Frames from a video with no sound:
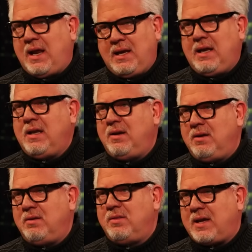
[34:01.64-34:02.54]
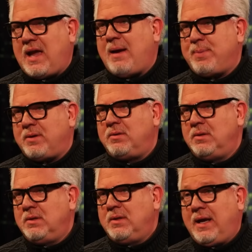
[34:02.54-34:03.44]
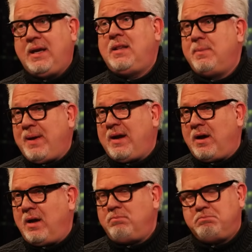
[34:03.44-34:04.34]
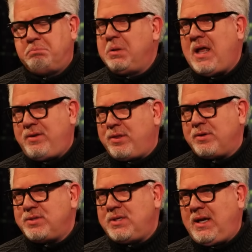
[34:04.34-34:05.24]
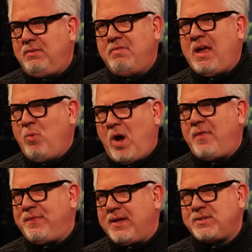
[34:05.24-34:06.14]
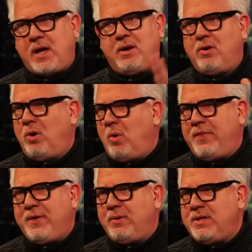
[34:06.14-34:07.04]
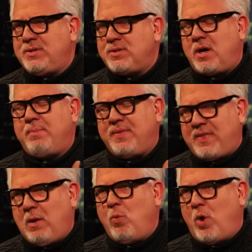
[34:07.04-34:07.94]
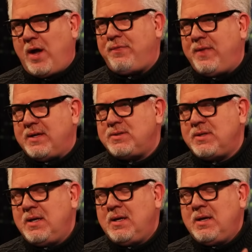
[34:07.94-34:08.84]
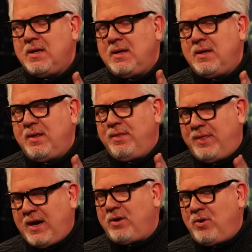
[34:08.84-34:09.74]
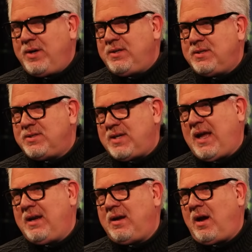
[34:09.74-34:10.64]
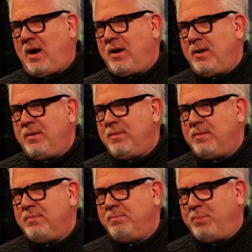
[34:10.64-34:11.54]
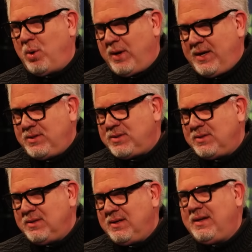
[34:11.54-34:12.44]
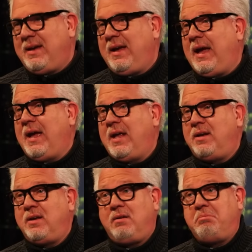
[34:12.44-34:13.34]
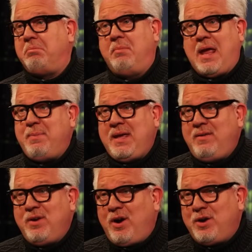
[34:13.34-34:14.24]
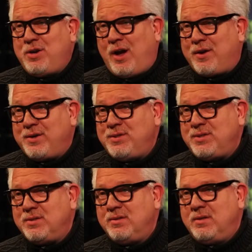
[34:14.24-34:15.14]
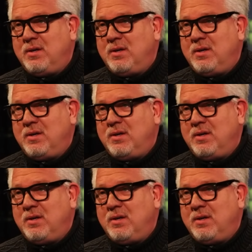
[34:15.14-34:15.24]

and in the Capitol and in the Pentagon. Bloodthirsty. They want this. I don't know what their reasons are, but they want this. They're going to send our boys and maybe even our daughters